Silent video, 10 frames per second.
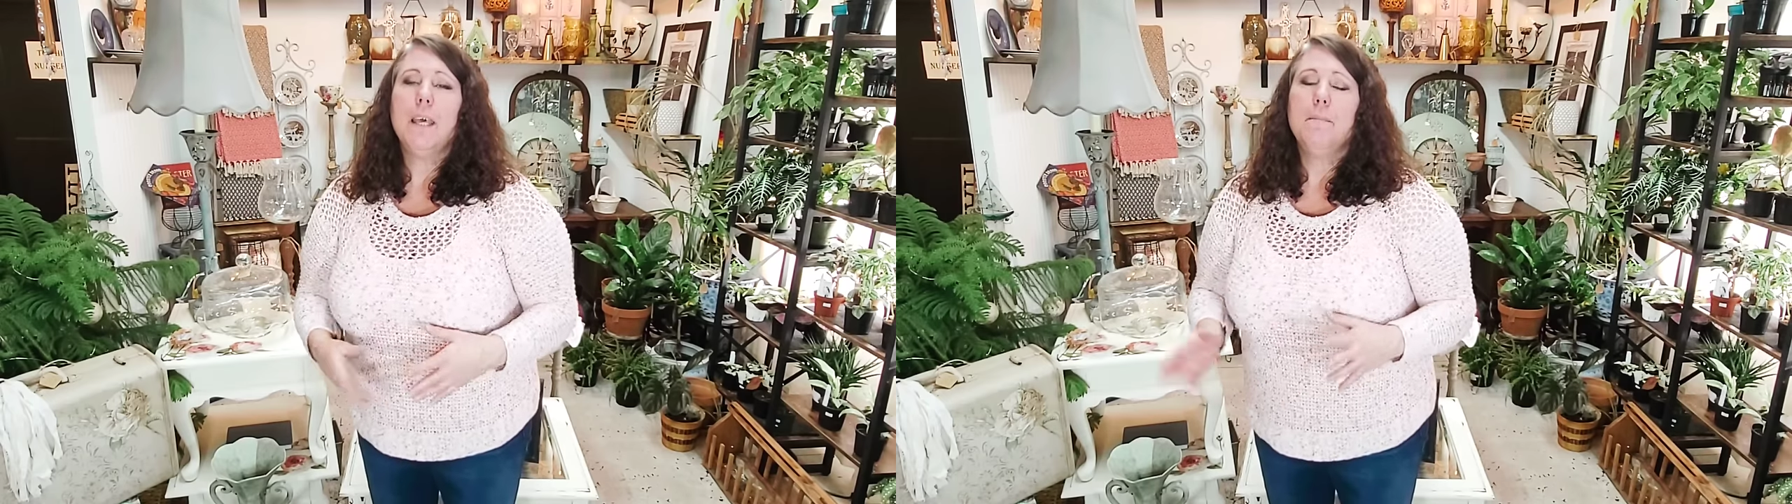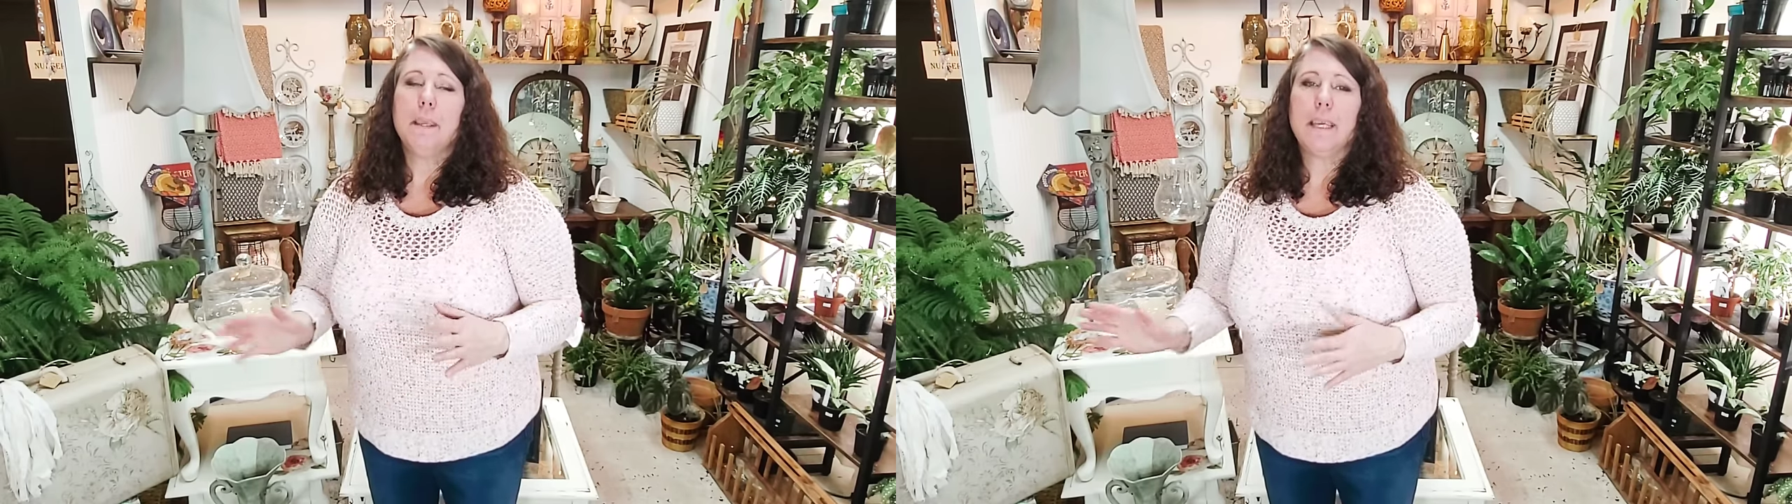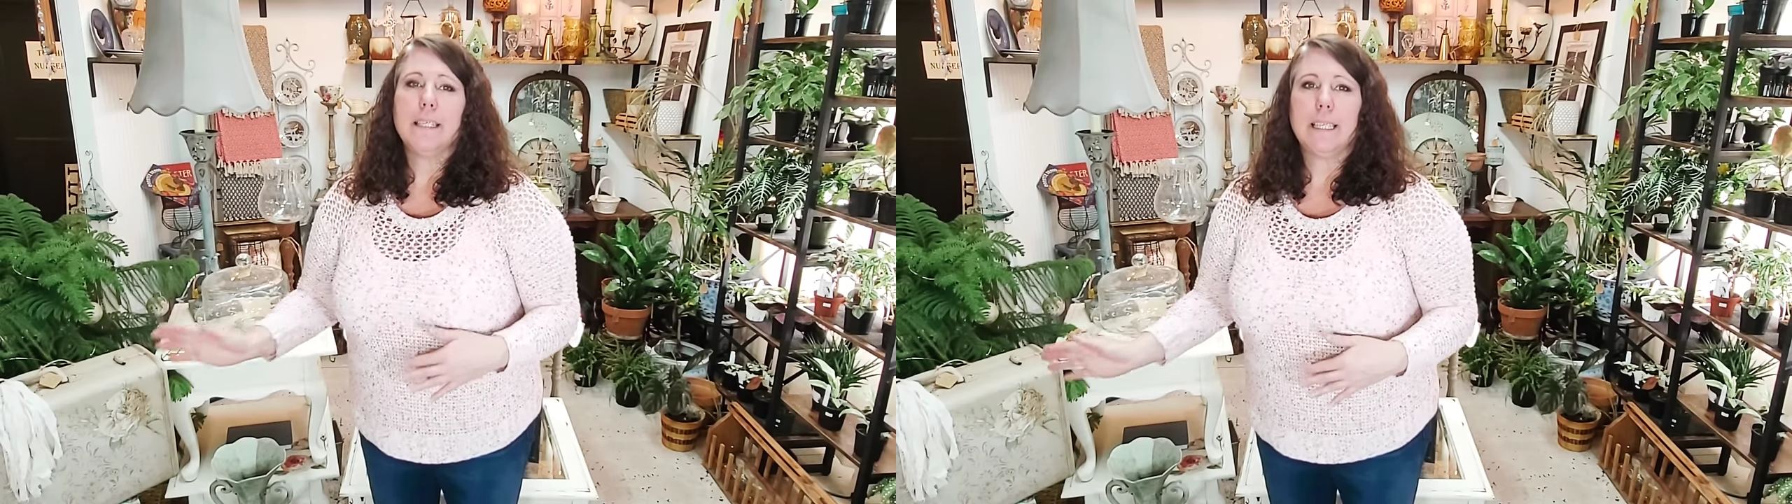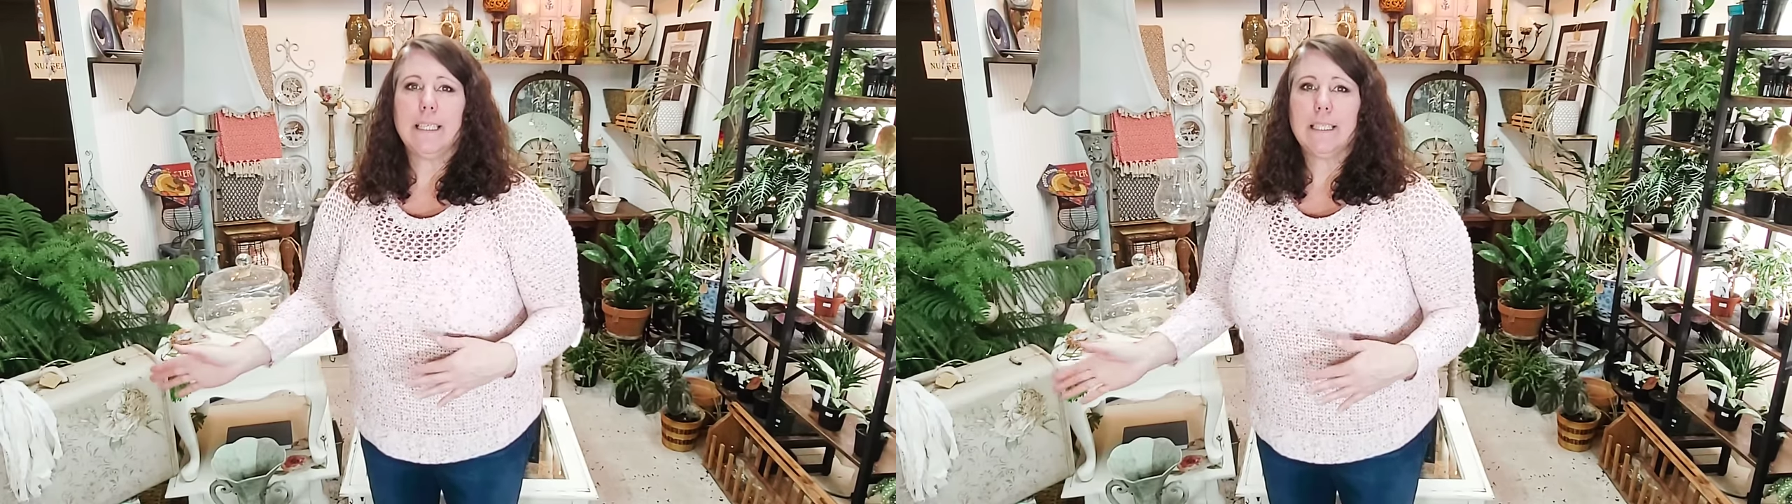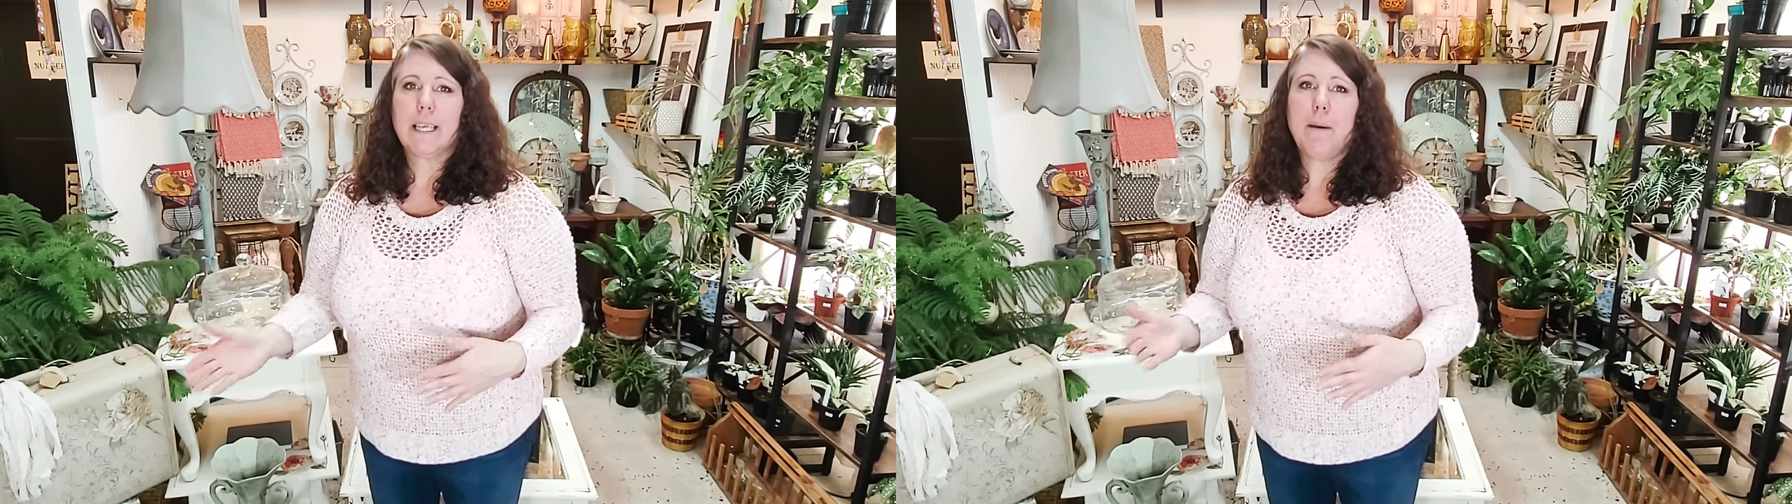because
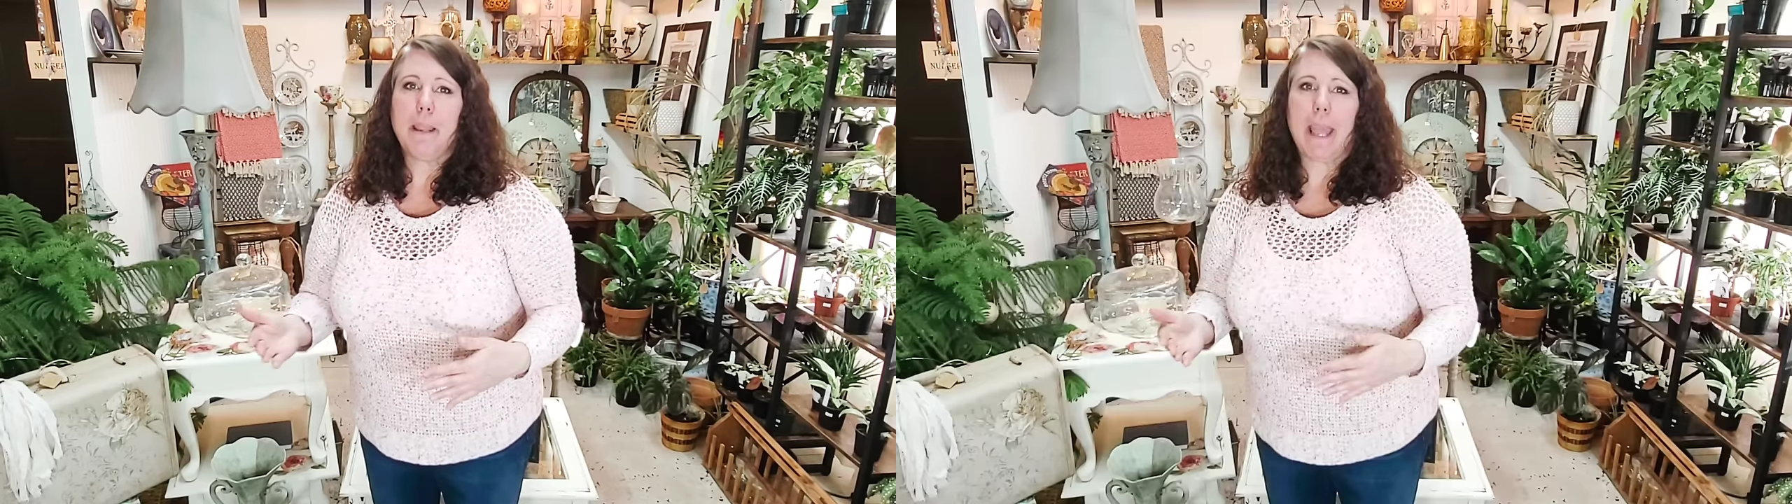it's coming